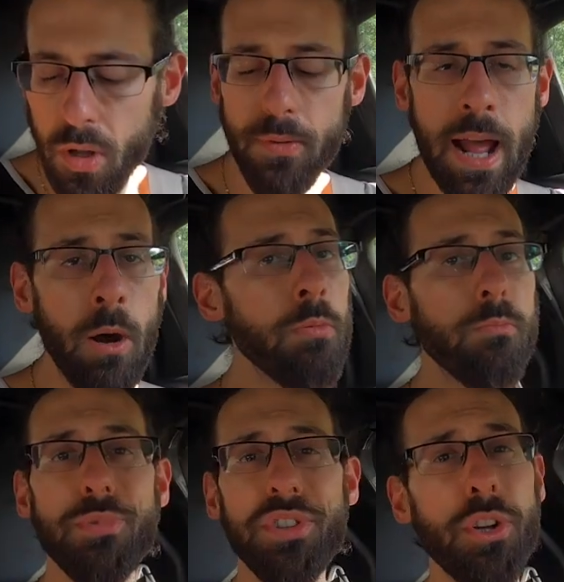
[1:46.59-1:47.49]
For now,
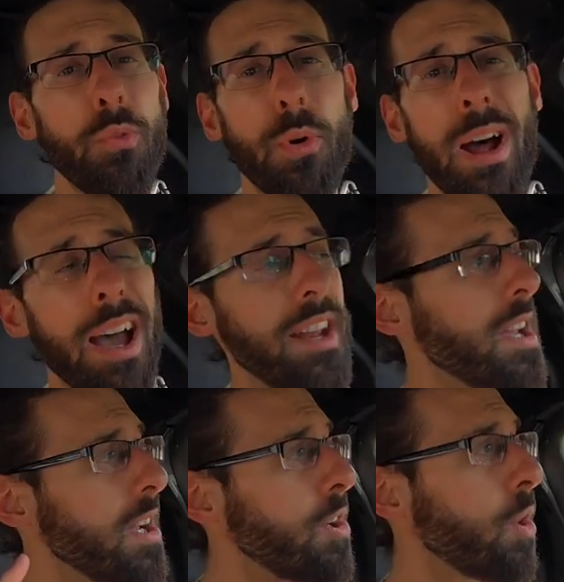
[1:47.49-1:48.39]
just gonna go for a ride.
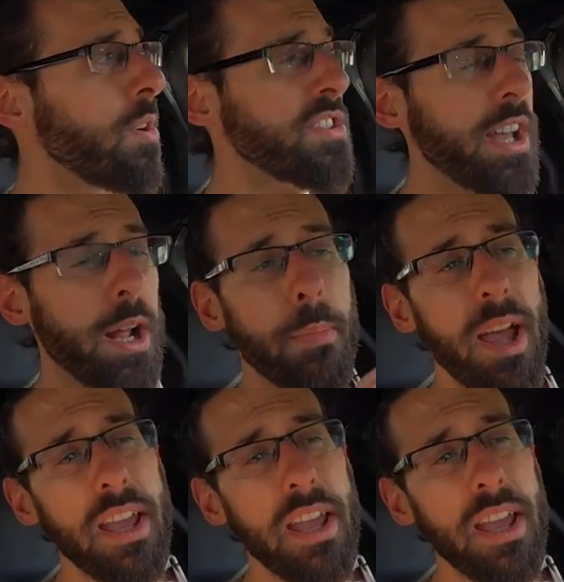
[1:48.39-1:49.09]
Current setup,